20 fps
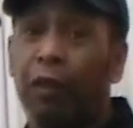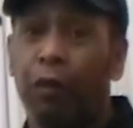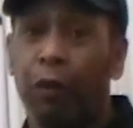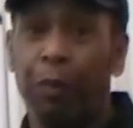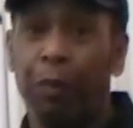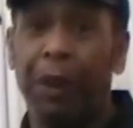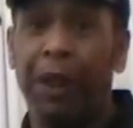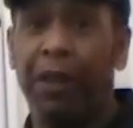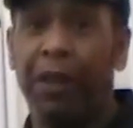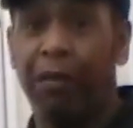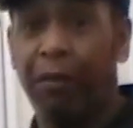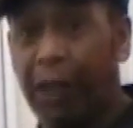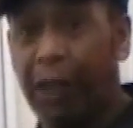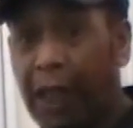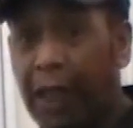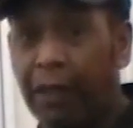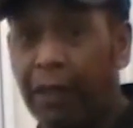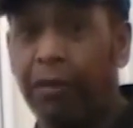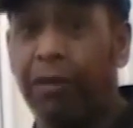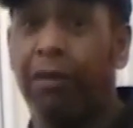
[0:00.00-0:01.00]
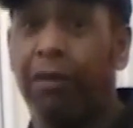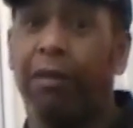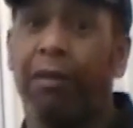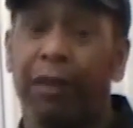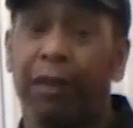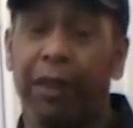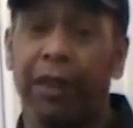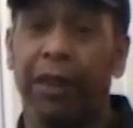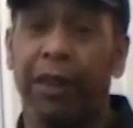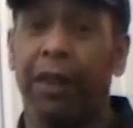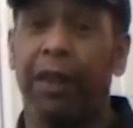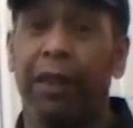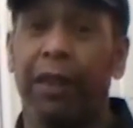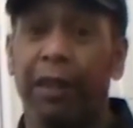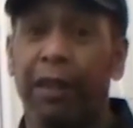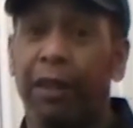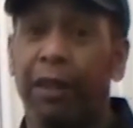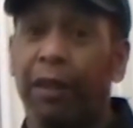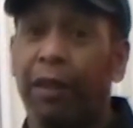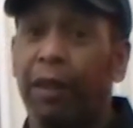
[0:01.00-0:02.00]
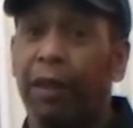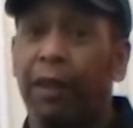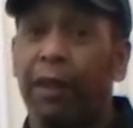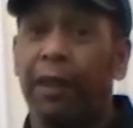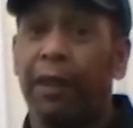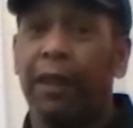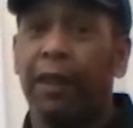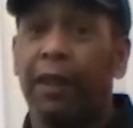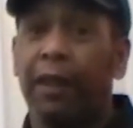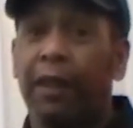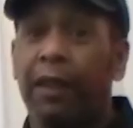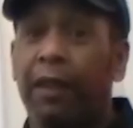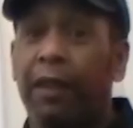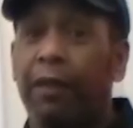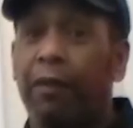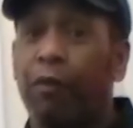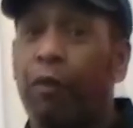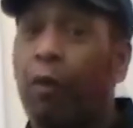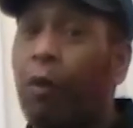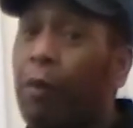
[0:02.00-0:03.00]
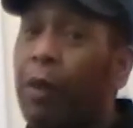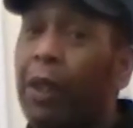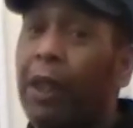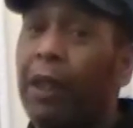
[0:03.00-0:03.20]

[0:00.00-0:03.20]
will be $300. When